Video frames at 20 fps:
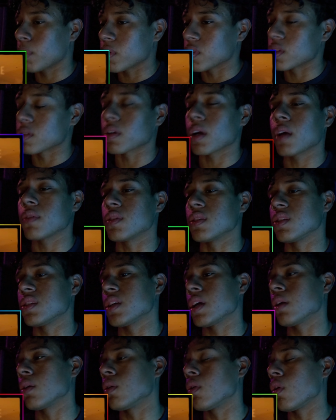bro, subscribe to the
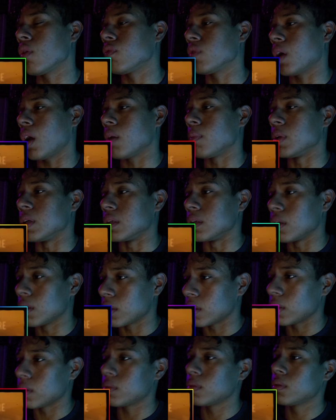channel. Hopefully y'all been
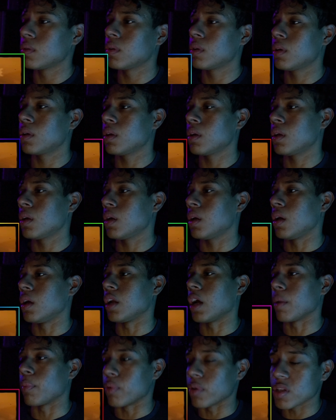good,
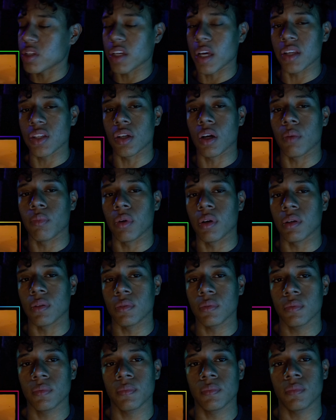and I appreciate y'all,
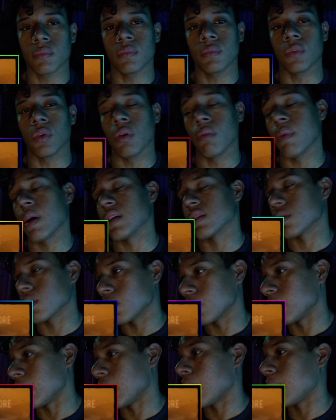bro. On my
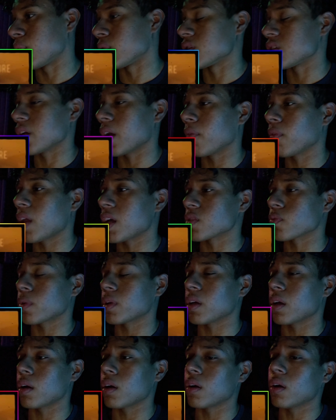soul, man. I appreciate every last one
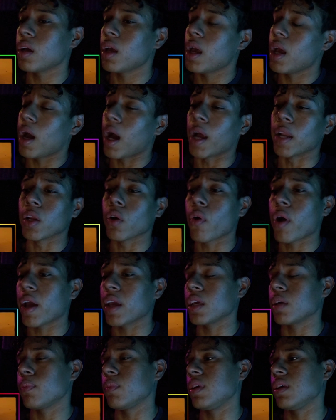of y'all. I know I
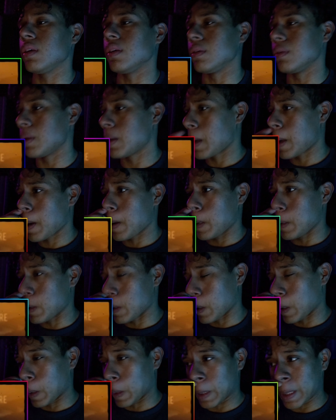ain't be you know,